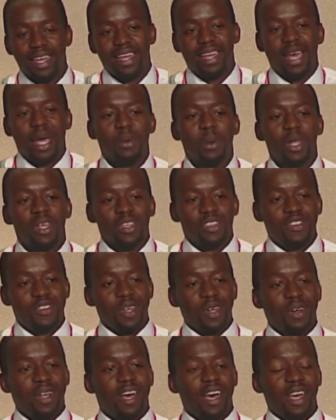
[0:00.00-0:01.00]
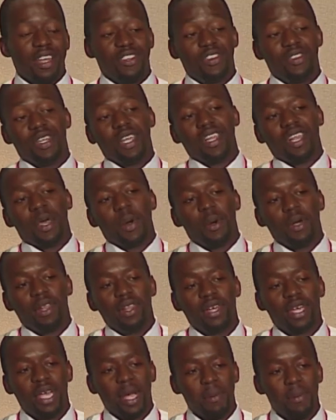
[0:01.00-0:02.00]
And while you're sitting there
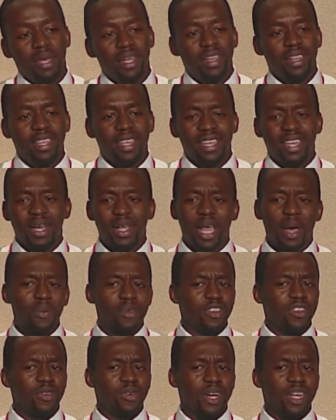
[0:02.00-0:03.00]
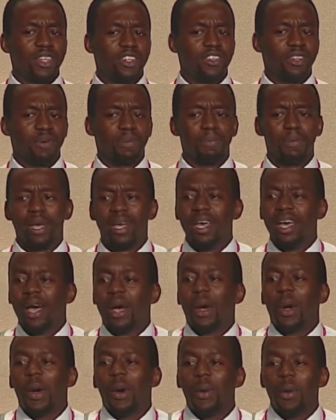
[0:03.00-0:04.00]
looking at me and thinking, that was strange,
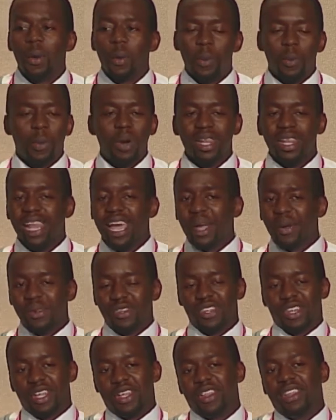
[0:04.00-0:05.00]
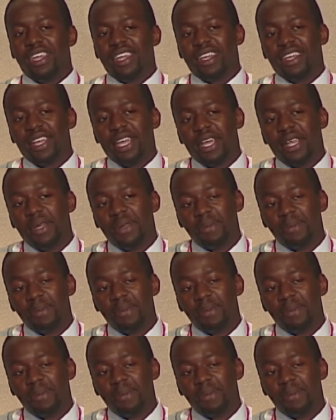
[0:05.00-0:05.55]
what language are you thinking in?